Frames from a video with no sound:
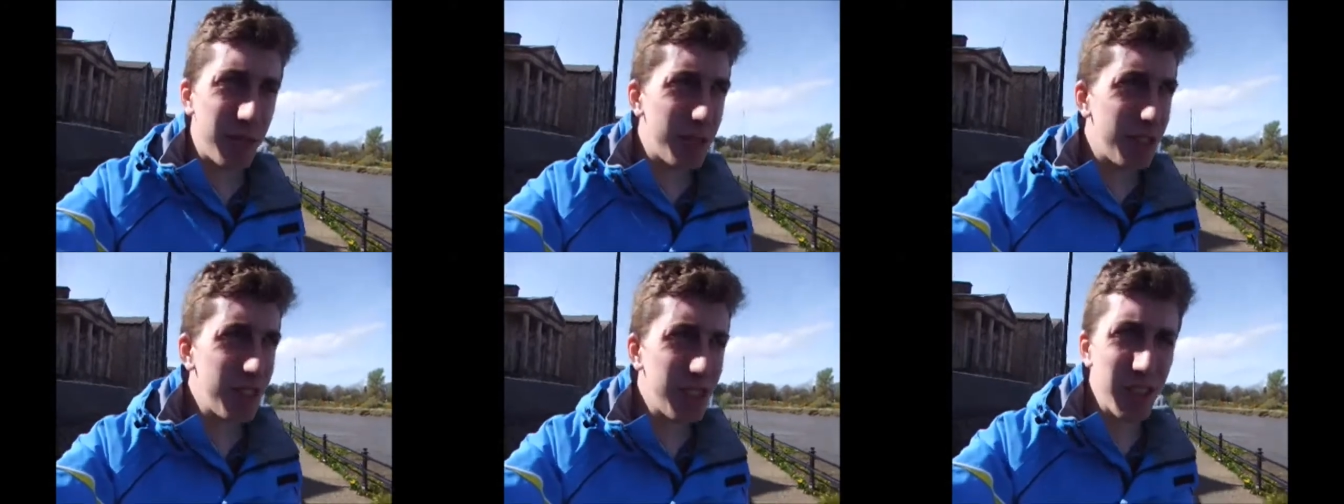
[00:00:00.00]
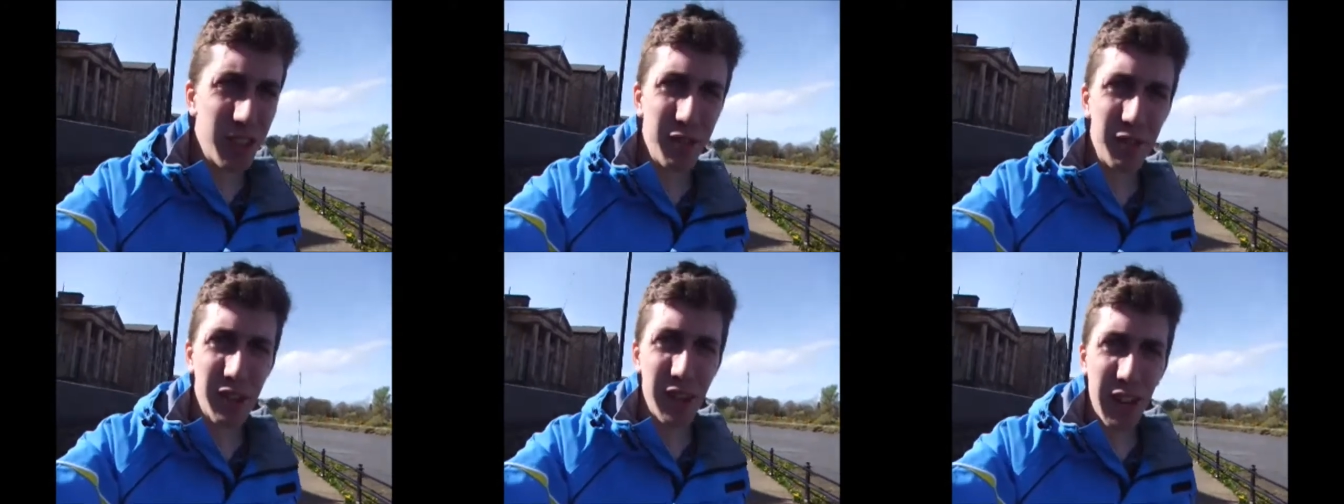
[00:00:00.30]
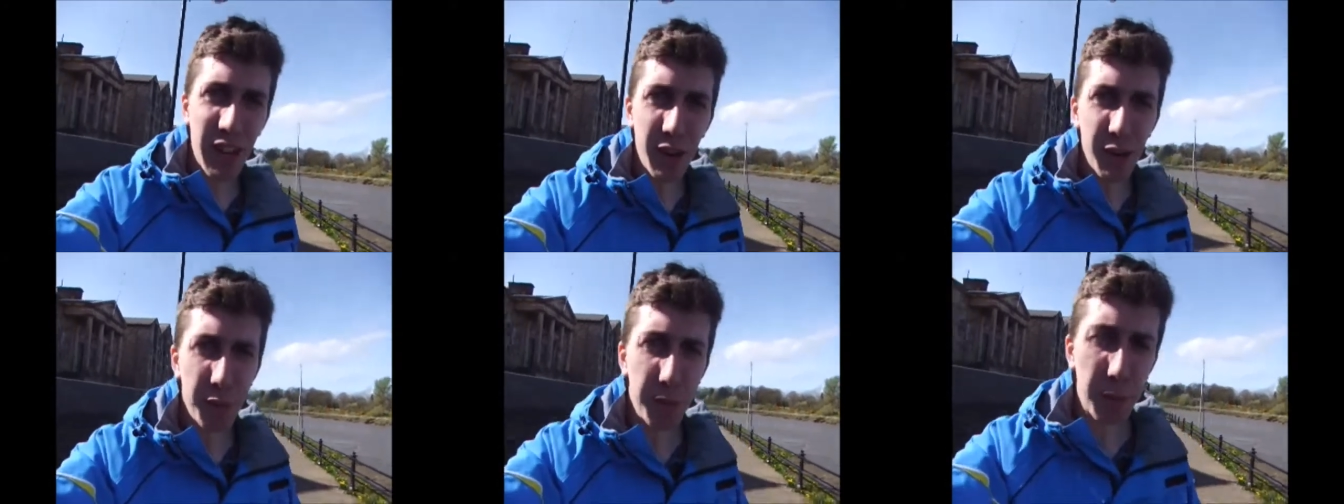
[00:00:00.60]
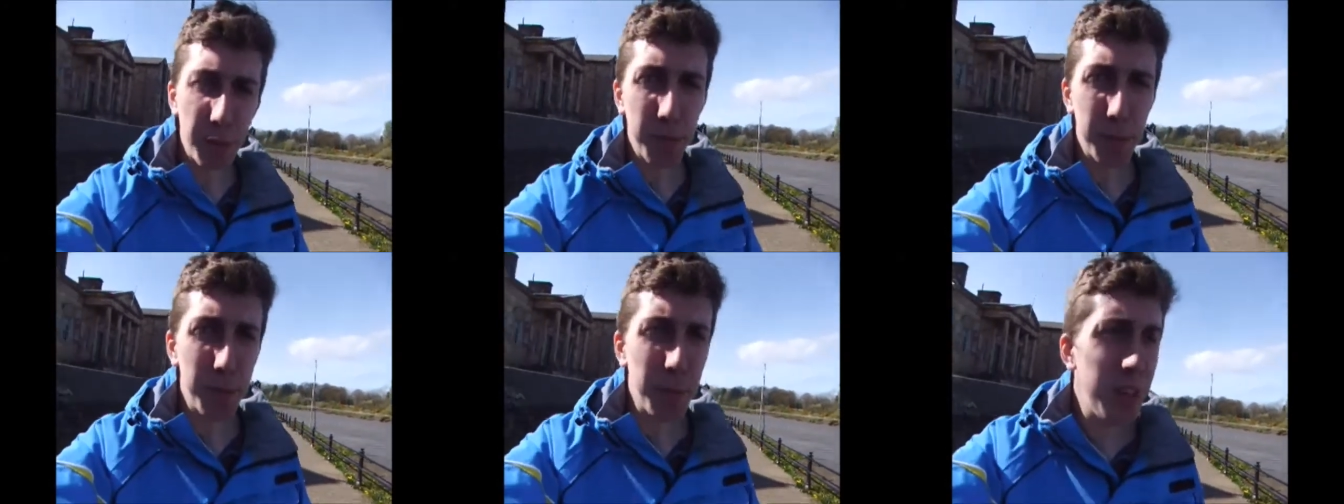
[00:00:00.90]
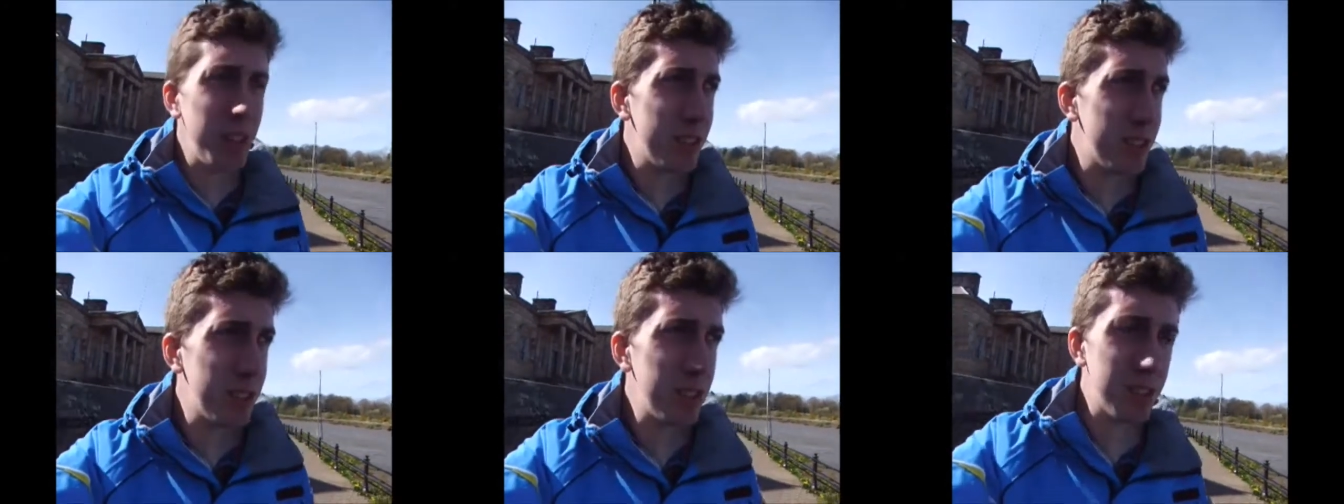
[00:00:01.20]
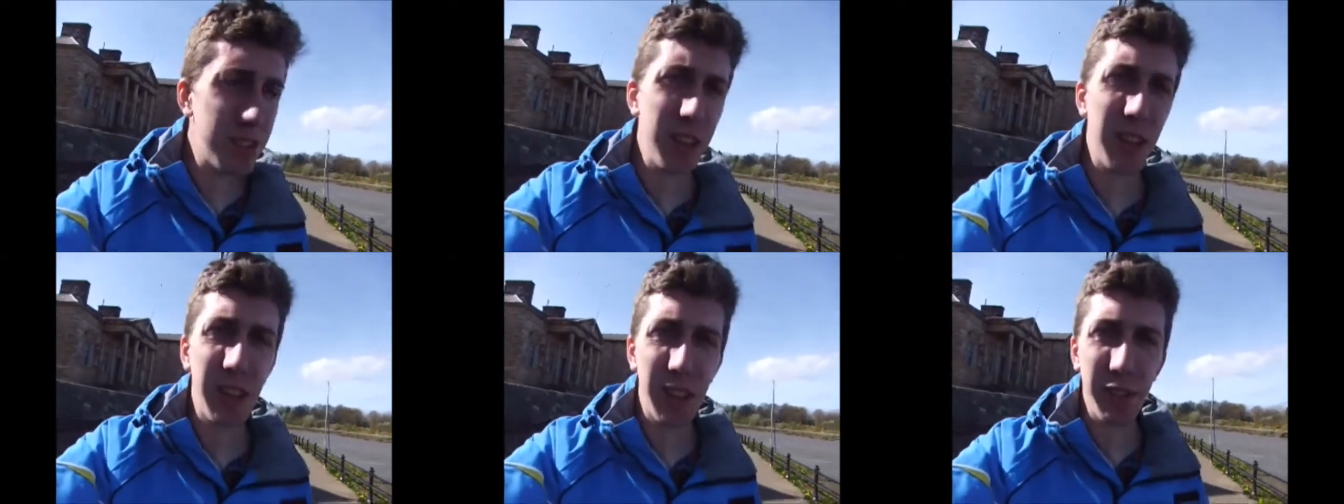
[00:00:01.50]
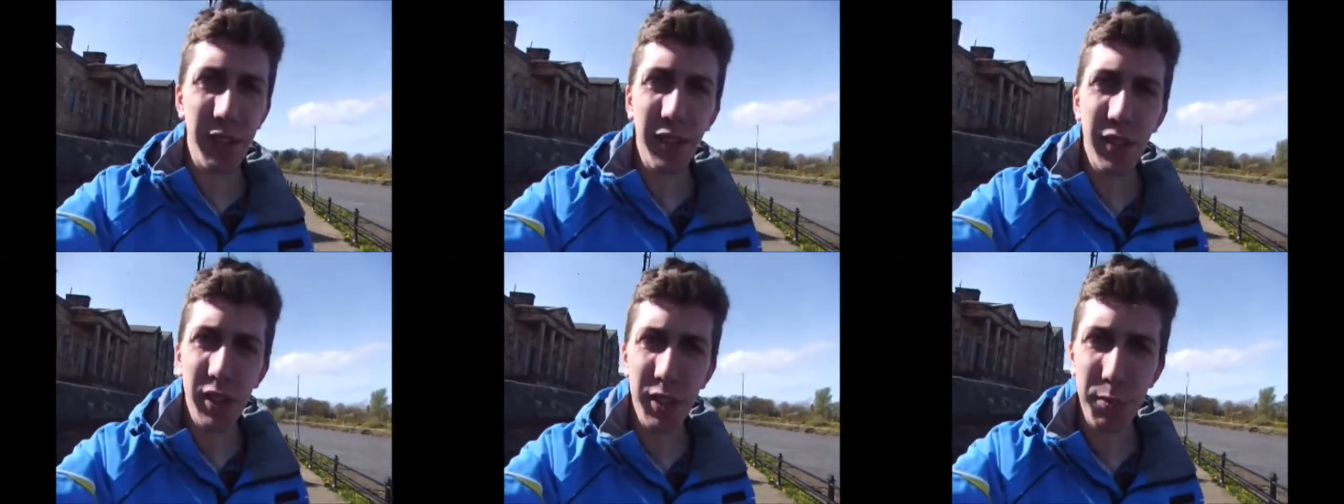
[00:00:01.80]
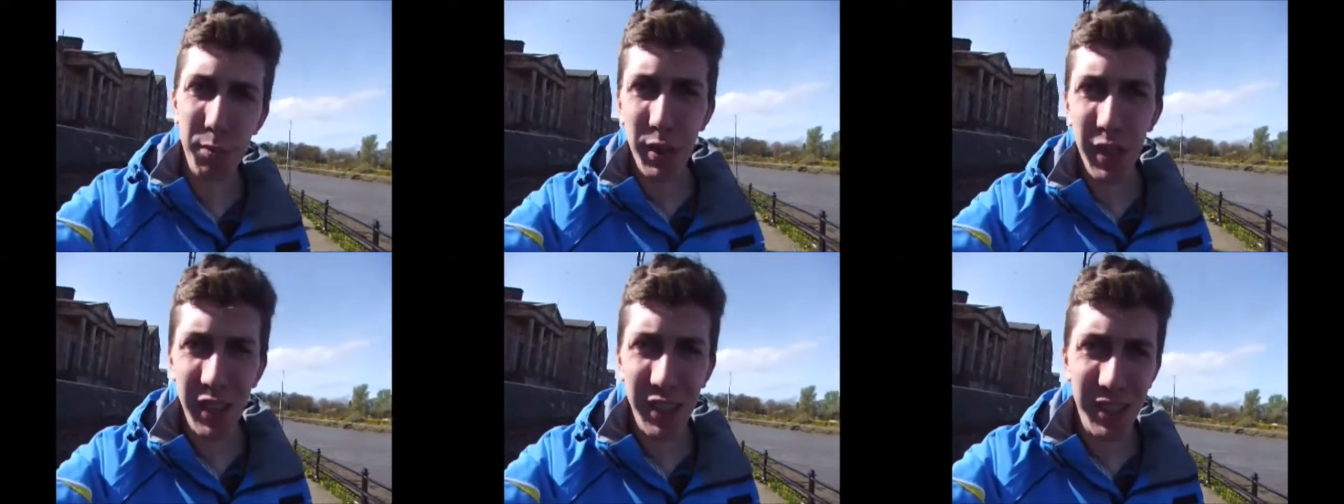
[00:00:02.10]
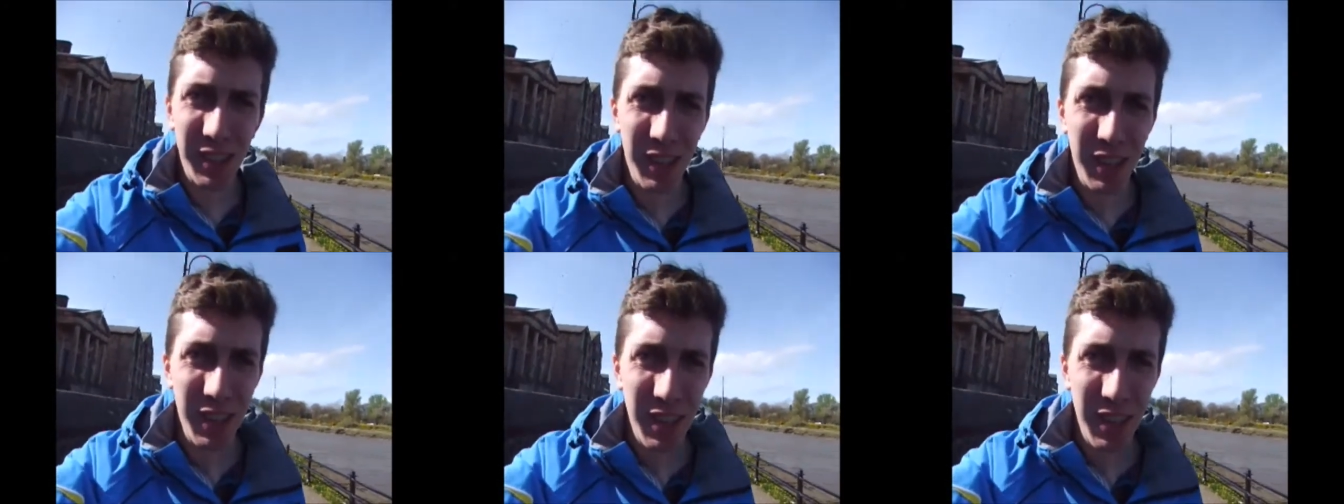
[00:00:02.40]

just over an hour probably, just like the first place.